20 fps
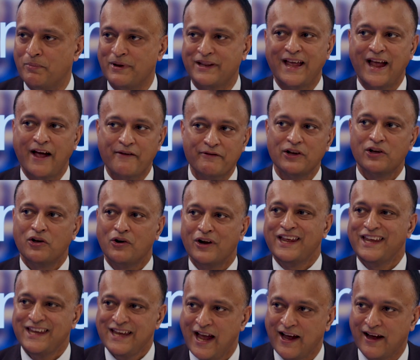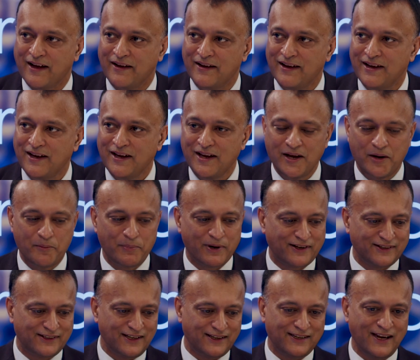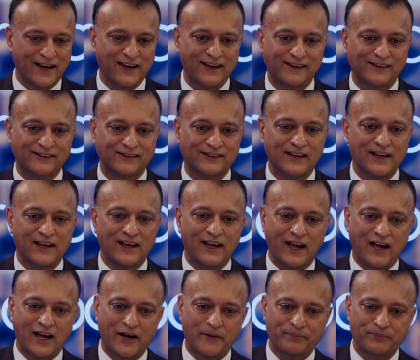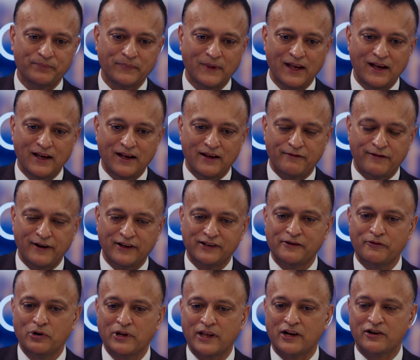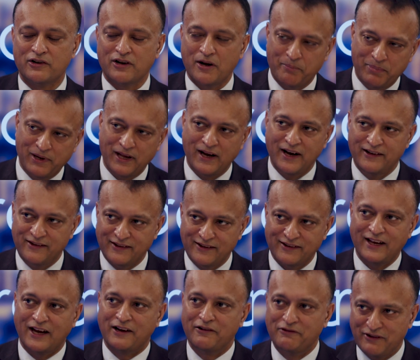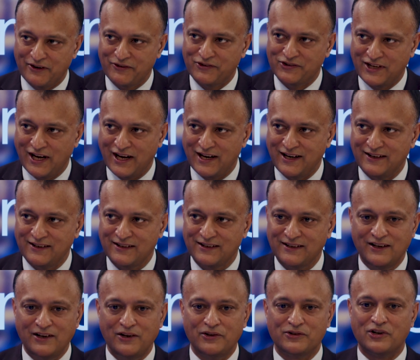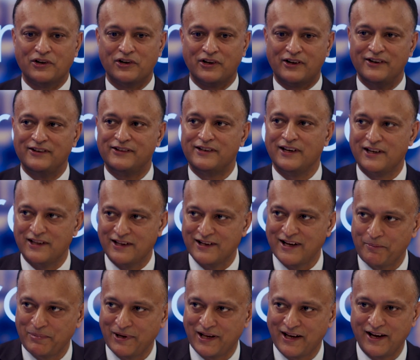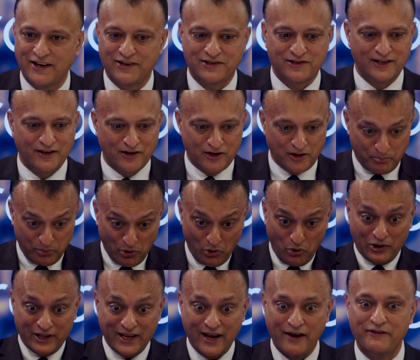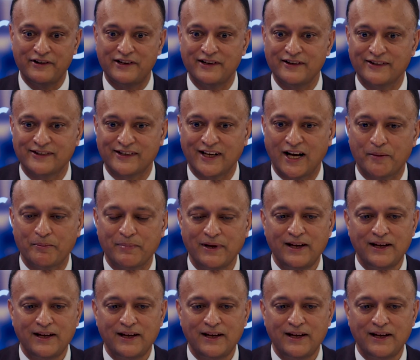but they haven't got it yet, because it takes, first of all, they've got to apply to the Secretary of State, who's got to consider their application. They've got to put all the evidence up.